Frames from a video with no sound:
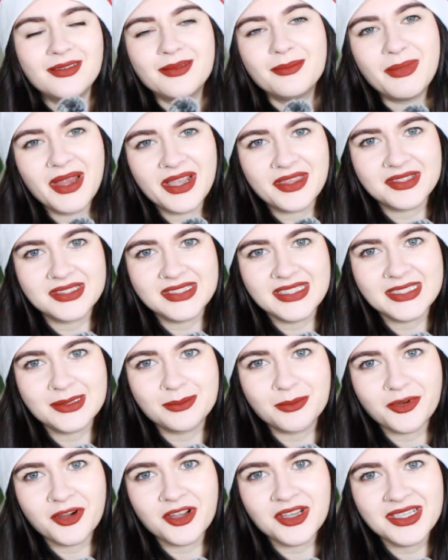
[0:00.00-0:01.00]
Make the Season
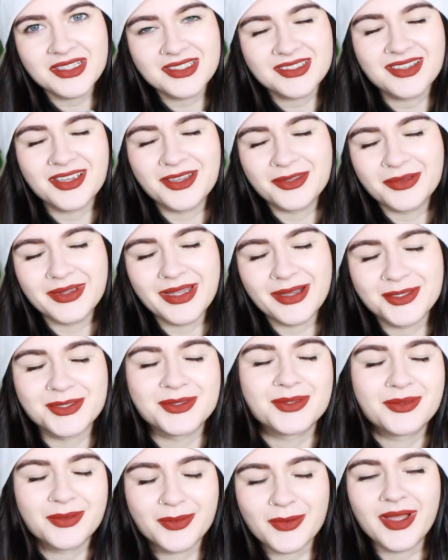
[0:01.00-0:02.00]
Bright. I thought that was
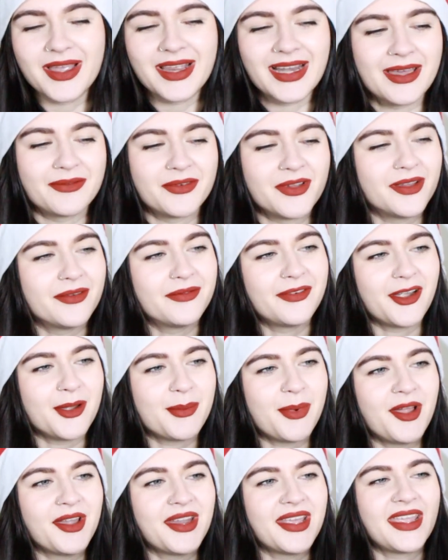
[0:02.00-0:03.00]
quite clever, very
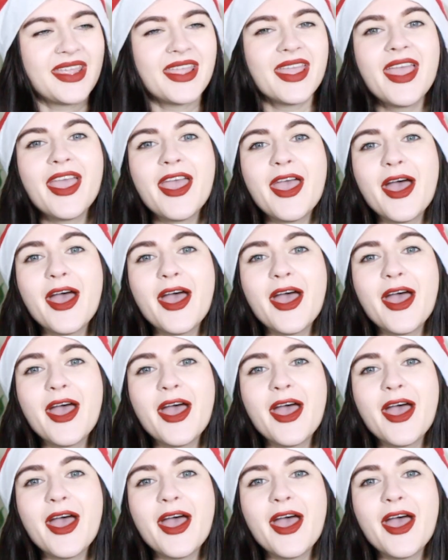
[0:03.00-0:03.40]
punny.